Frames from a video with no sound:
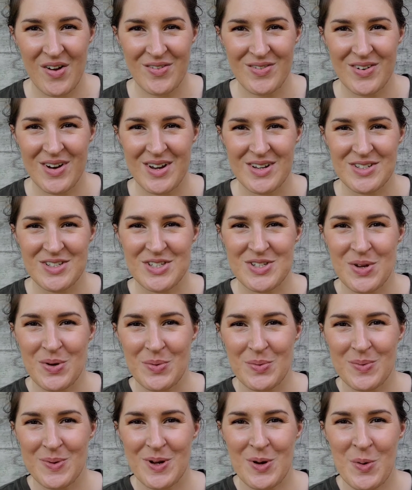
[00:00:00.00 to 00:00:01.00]
Alright,
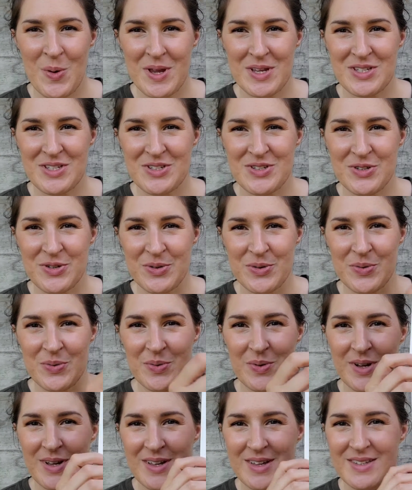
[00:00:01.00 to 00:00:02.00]
so we're going
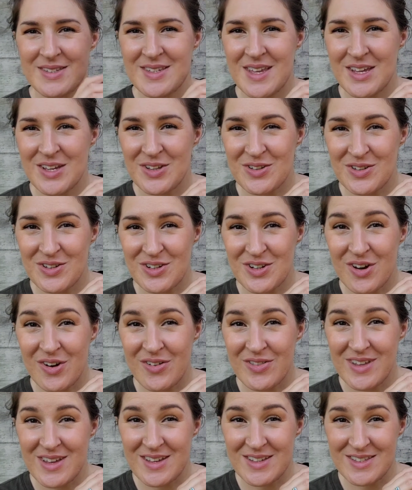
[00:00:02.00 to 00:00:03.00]
to take a look
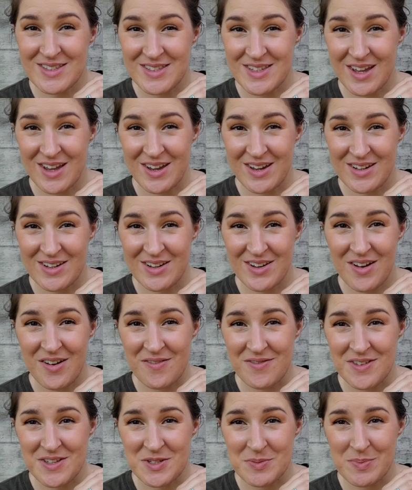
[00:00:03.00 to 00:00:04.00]
on the inside
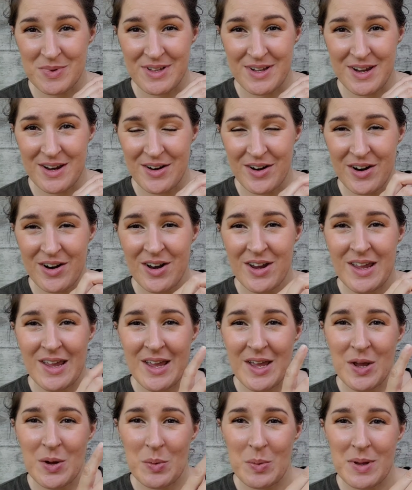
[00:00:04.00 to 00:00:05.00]
of this planner.
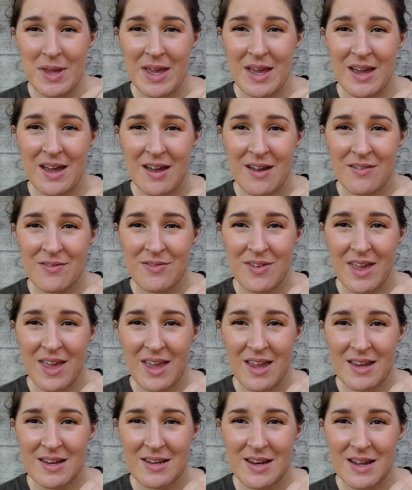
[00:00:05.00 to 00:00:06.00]
We have
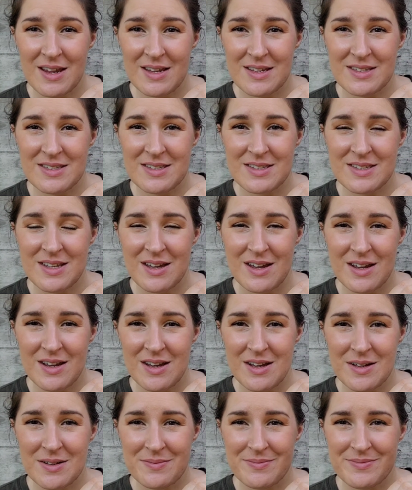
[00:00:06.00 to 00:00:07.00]
a nice
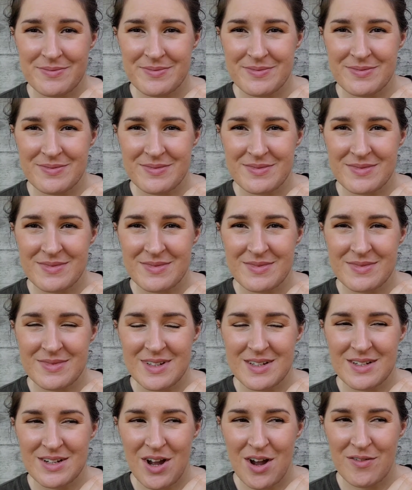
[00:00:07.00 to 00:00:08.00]

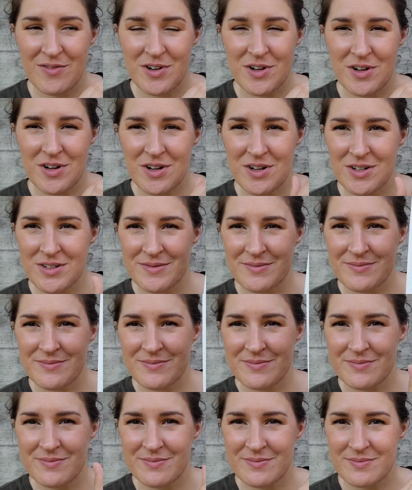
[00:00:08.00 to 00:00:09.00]
cover,
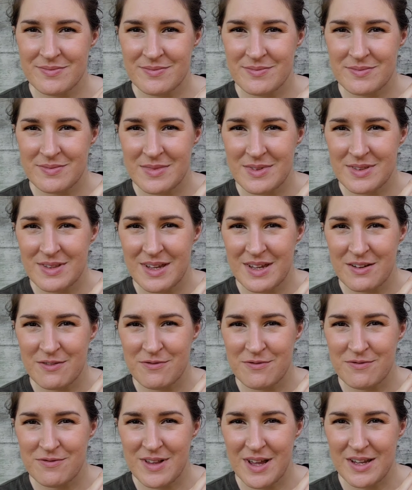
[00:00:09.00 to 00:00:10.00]
like
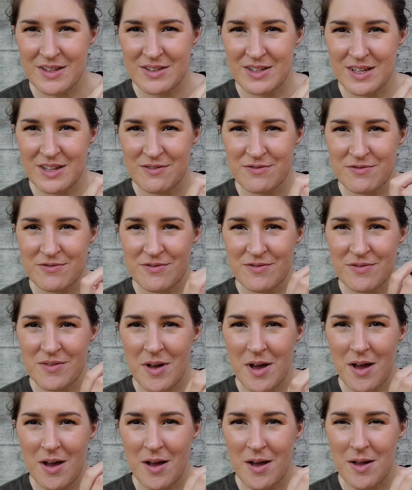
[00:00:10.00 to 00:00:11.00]
flyleaf
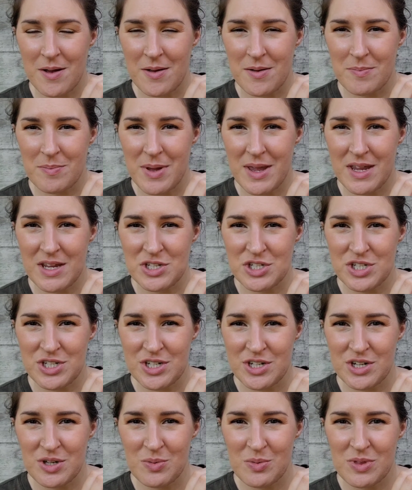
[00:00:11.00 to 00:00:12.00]
page
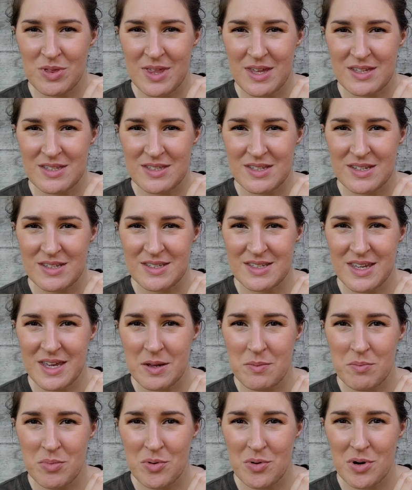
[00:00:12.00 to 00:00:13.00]
here that says
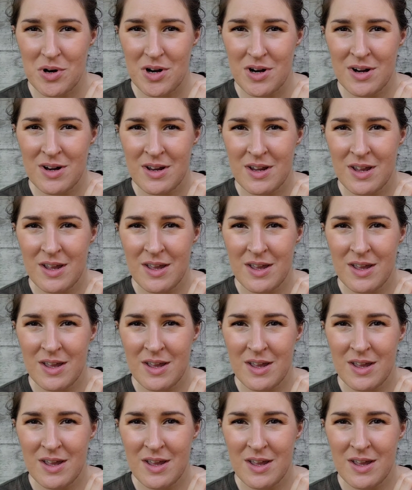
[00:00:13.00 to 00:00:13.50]
Kinbor.